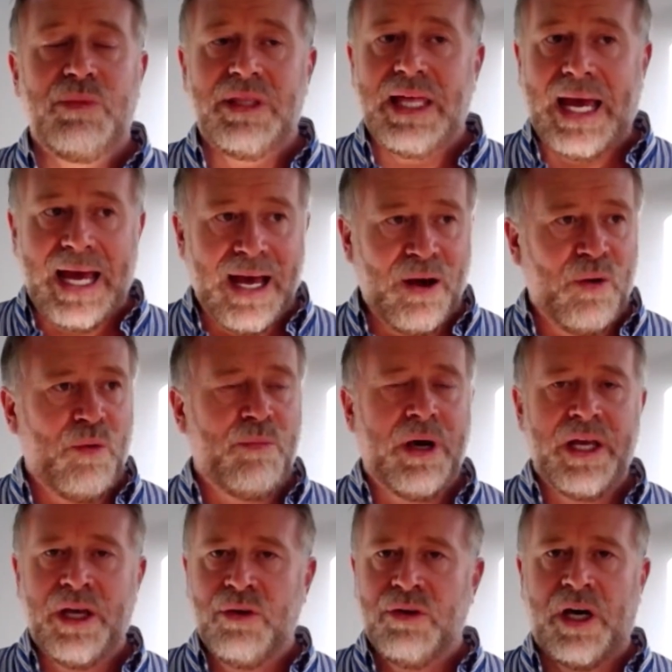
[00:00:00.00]
with how
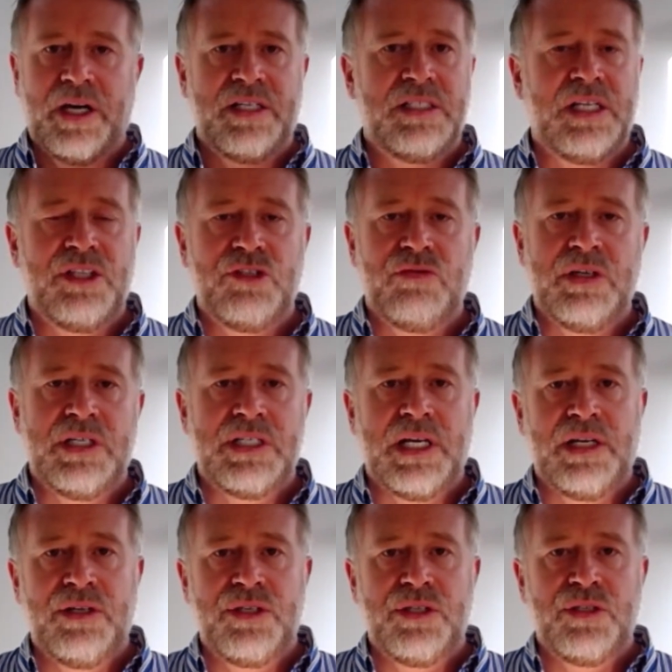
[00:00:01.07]
my own high sensory
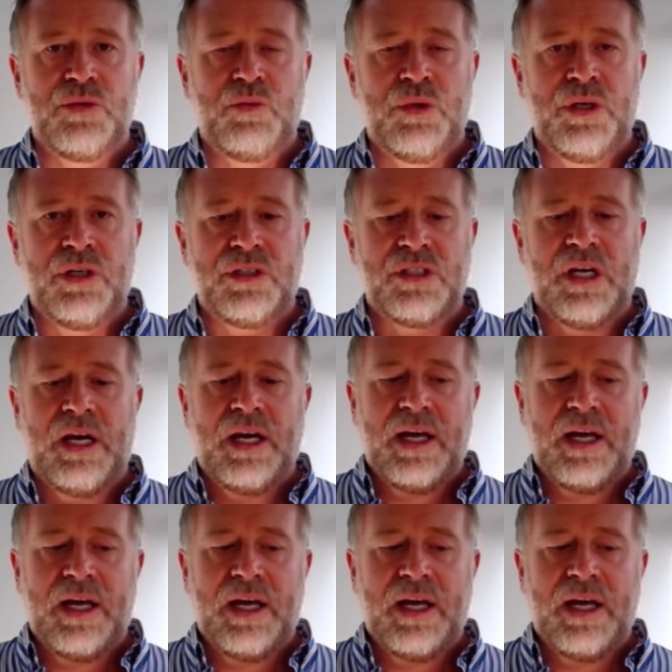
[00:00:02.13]
intelligence works,